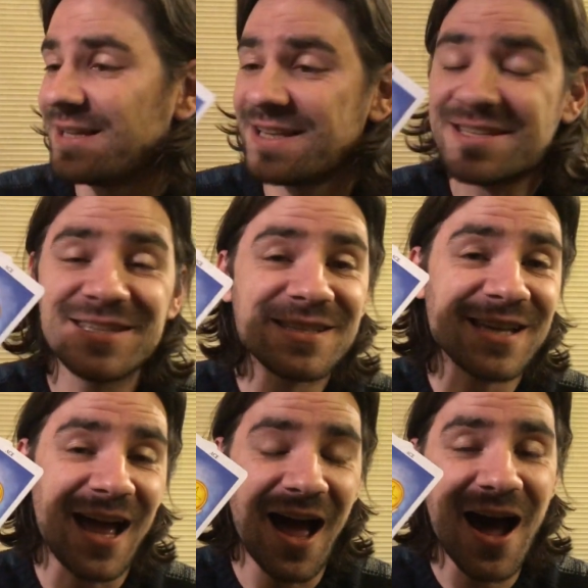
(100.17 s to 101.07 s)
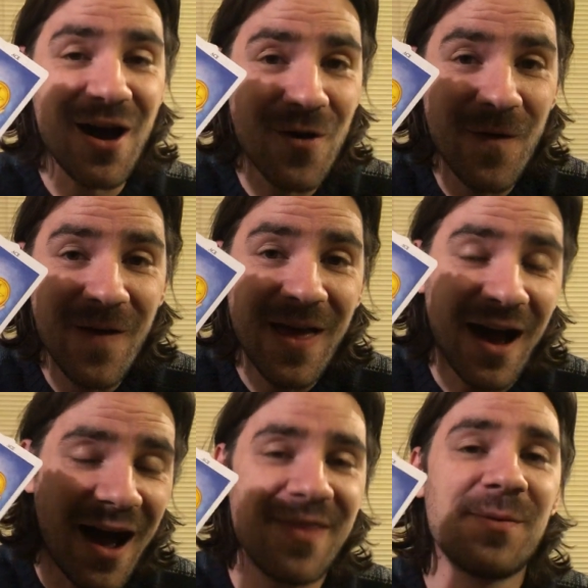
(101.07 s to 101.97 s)
this is how
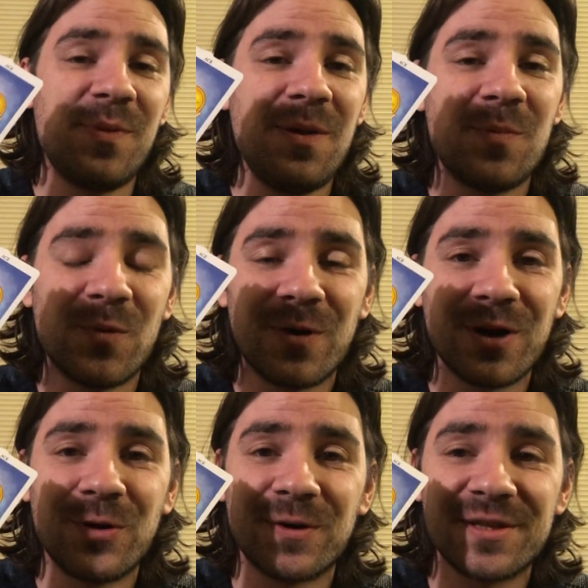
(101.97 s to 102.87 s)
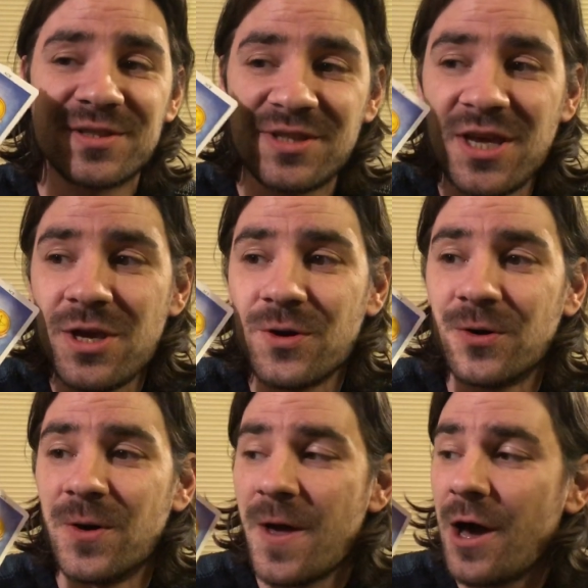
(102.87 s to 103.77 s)
other people are gonna see
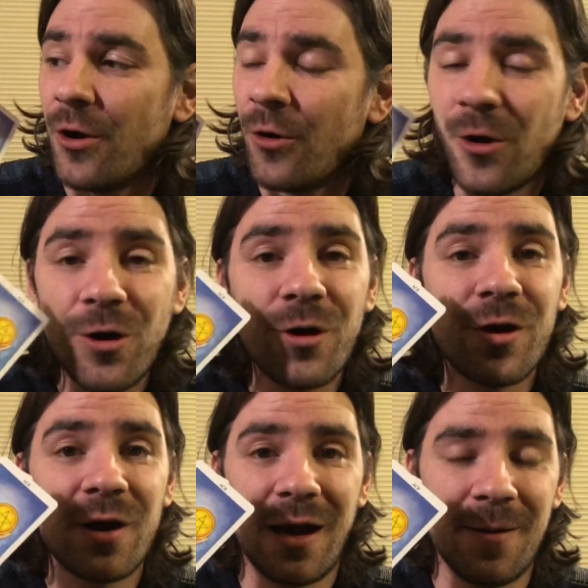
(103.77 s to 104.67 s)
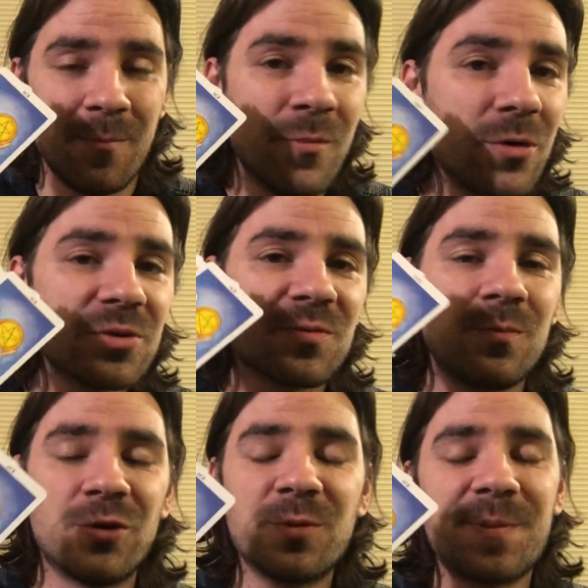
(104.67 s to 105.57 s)
you or more
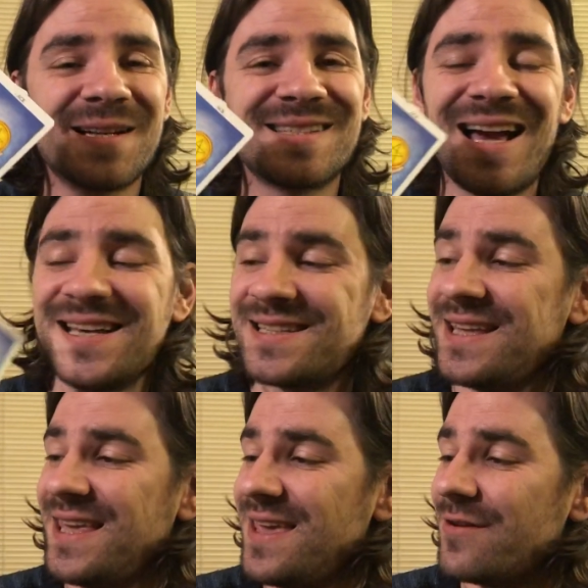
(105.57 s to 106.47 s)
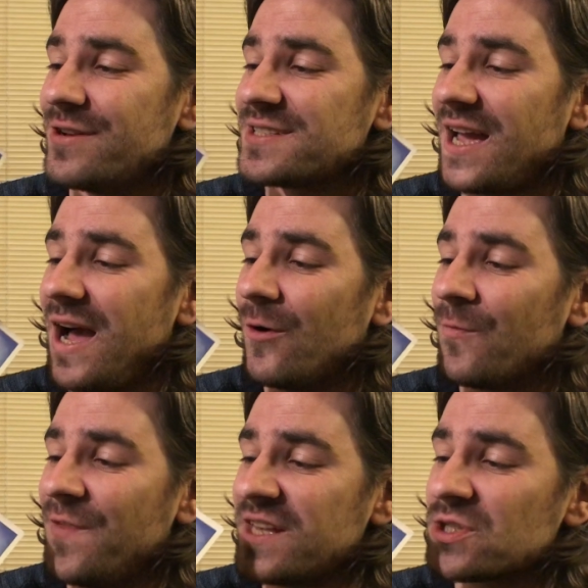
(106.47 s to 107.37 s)
more precisely here is how
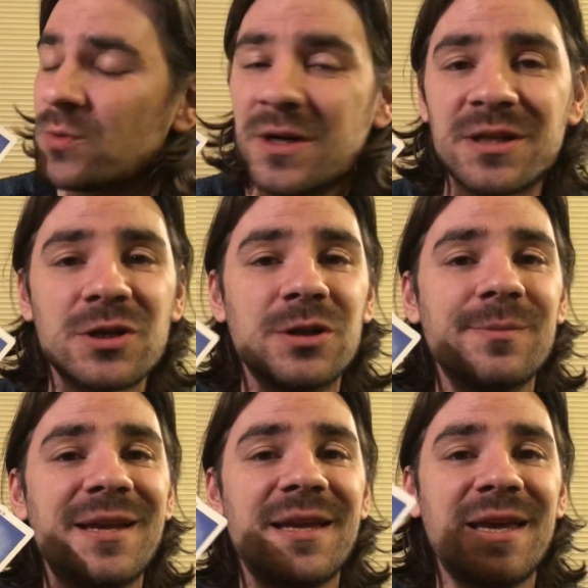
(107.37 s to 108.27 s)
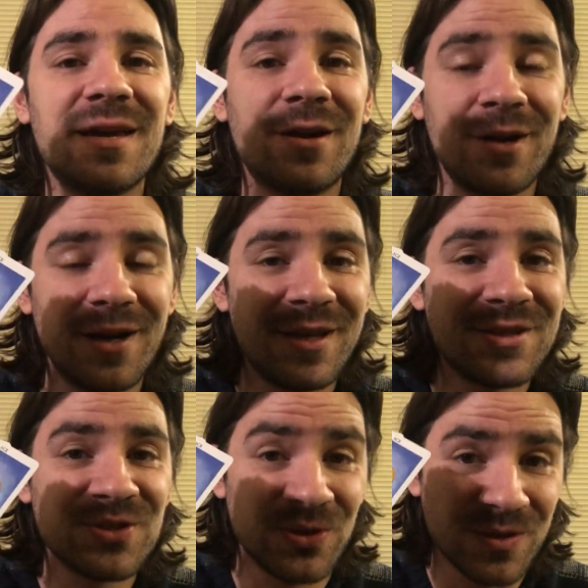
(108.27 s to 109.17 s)
this one coming here
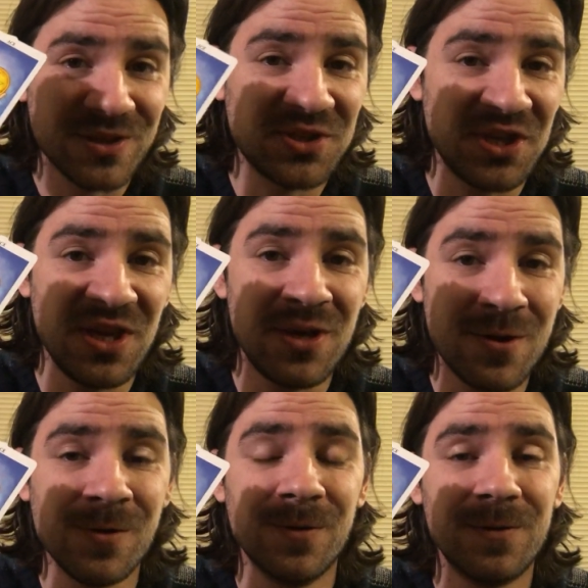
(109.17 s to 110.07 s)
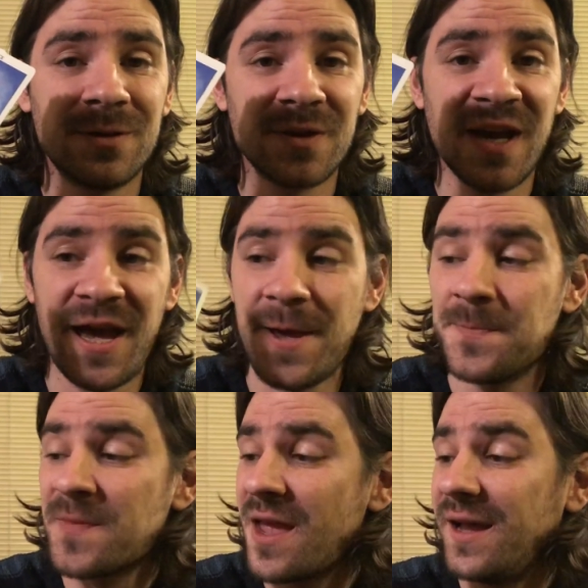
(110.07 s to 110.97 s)
is gonna see you okay
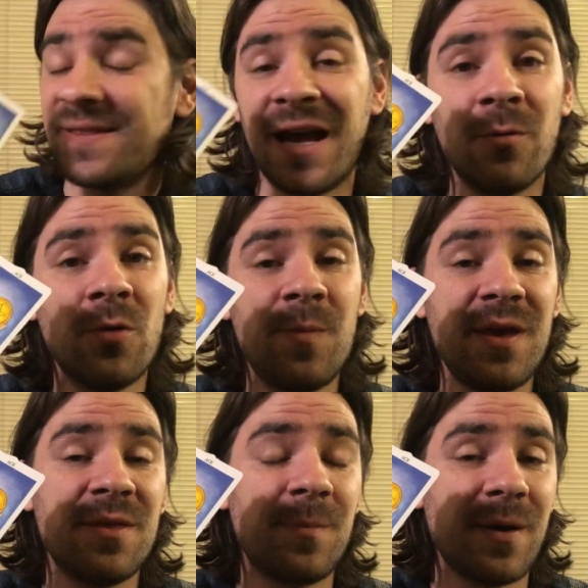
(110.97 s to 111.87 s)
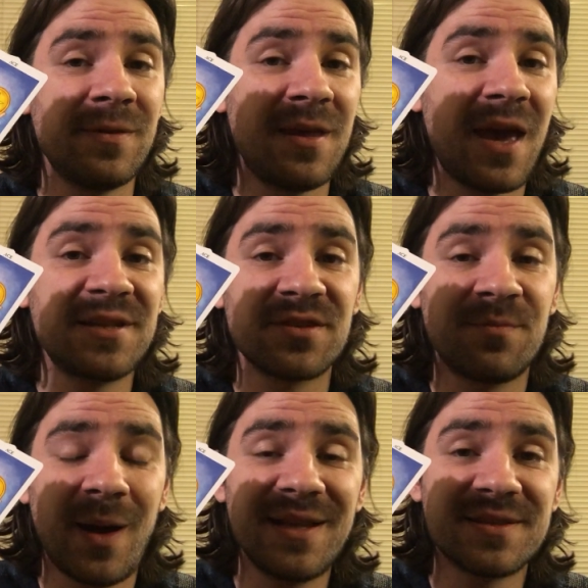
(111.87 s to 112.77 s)
and that will be the the ace
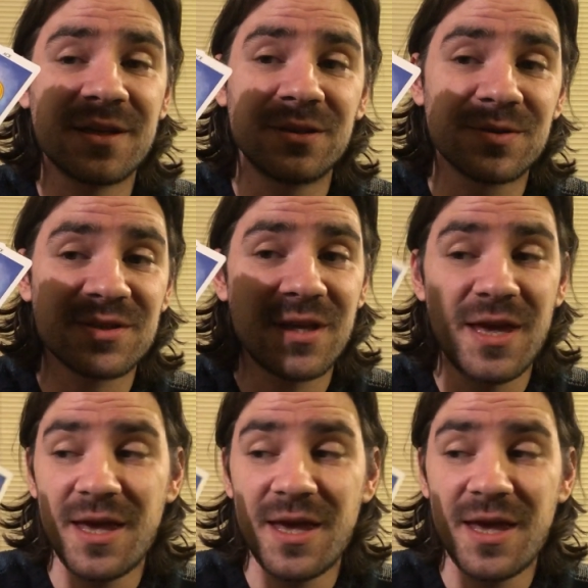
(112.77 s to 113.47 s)
of pentacles